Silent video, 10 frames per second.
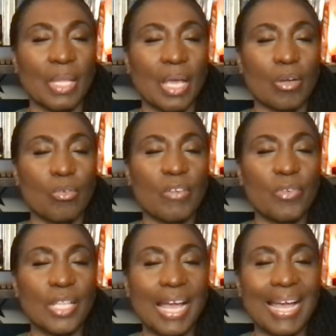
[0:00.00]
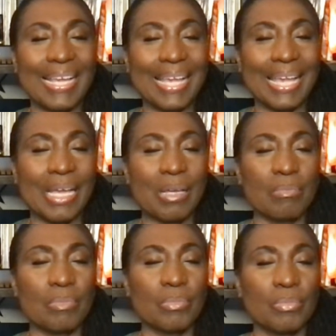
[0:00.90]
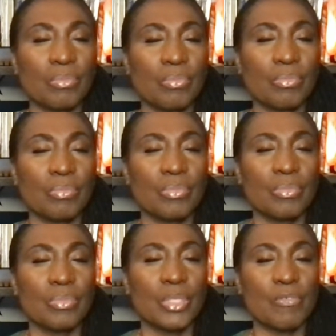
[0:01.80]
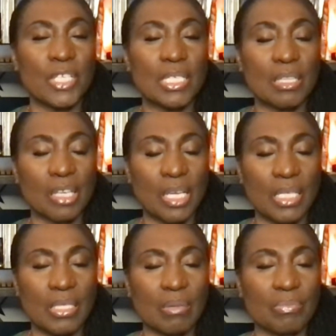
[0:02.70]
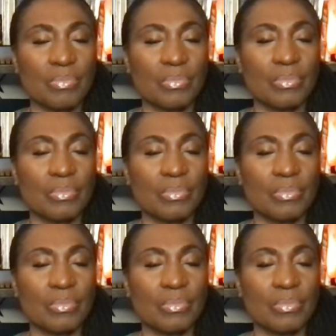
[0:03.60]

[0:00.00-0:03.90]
How grateful I am to visit the kingdom.